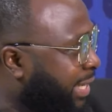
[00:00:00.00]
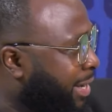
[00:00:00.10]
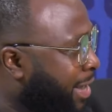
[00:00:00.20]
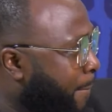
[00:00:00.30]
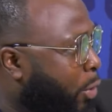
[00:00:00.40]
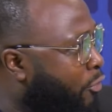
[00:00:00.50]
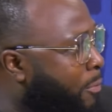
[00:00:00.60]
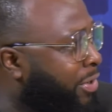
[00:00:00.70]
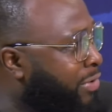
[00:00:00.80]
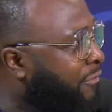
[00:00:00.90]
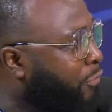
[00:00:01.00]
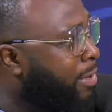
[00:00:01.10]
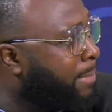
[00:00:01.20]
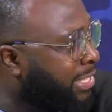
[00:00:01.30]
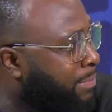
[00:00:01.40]
it. Because Real Madrid have won
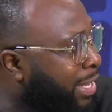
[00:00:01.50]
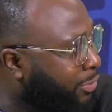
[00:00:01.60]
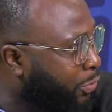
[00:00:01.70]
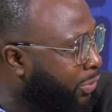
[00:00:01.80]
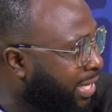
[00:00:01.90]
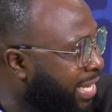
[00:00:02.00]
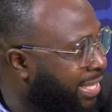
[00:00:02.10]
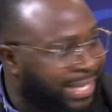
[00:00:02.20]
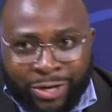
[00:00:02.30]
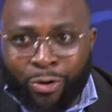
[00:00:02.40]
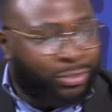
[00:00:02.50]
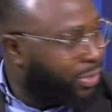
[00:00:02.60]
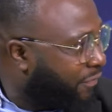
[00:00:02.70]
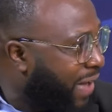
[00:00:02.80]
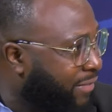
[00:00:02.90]
and Benzema has scored. Then he goes on
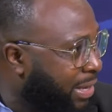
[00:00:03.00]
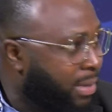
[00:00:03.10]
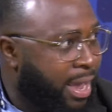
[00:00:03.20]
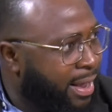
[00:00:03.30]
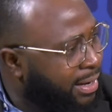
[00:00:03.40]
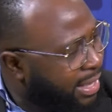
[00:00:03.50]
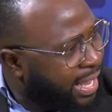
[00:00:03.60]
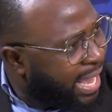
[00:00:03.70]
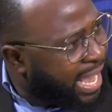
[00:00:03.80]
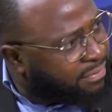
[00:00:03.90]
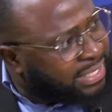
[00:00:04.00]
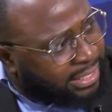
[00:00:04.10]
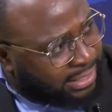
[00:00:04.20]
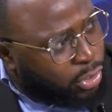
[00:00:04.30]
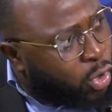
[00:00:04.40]
the 5 game. If
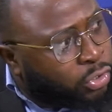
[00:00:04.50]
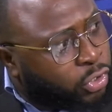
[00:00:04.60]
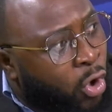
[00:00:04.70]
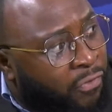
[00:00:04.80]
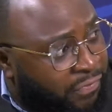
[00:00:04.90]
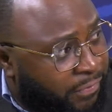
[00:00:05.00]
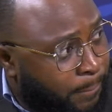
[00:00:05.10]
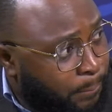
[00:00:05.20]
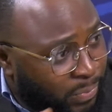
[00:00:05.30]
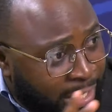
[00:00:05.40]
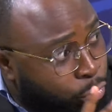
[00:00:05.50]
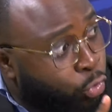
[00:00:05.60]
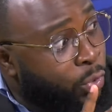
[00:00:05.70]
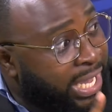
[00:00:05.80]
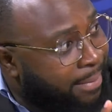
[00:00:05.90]
Jackson goes off in
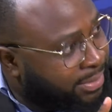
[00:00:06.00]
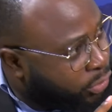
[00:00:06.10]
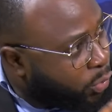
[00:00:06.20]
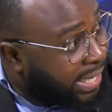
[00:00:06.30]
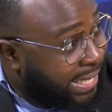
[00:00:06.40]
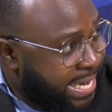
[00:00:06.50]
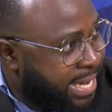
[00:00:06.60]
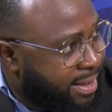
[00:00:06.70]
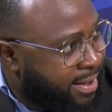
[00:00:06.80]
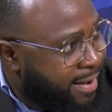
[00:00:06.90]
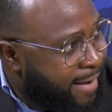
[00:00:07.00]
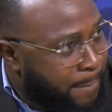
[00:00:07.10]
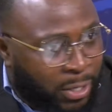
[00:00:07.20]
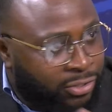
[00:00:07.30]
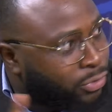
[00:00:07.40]
2 games, it's so clear.
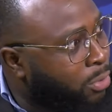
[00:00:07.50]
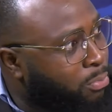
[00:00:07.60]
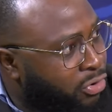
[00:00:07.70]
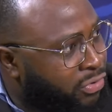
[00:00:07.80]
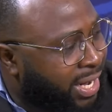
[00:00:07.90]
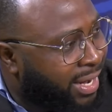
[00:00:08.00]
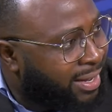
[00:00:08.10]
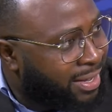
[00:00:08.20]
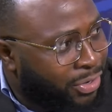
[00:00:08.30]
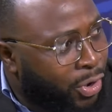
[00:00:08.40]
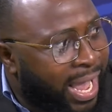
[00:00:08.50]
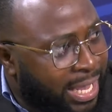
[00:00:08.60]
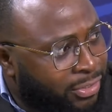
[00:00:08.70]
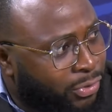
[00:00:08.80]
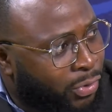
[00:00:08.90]
Because not Mudryk, not
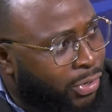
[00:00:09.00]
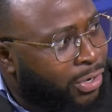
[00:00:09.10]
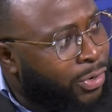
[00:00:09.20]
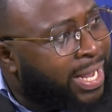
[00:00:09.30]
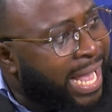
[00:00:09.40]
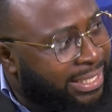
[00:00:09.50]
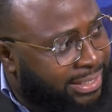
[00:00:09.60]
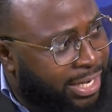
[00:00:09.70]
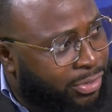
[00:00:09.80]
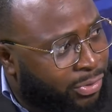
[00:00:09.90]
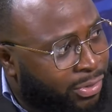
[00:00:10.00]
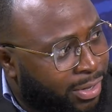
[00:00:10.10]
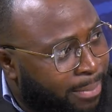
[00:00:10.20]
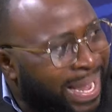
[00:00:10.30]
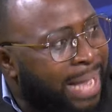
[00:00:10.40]
Enzo, not Caicedo,
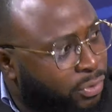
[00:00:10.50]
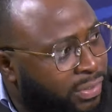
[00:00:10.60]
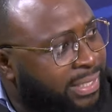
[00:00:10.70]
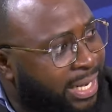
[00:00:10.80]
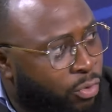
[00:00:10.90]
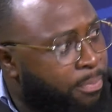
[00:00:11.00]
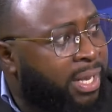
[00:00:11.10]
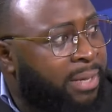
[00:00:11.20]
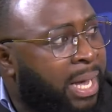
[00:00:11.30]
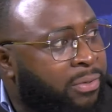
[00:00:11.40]
perhaps not Sterling will bail him out.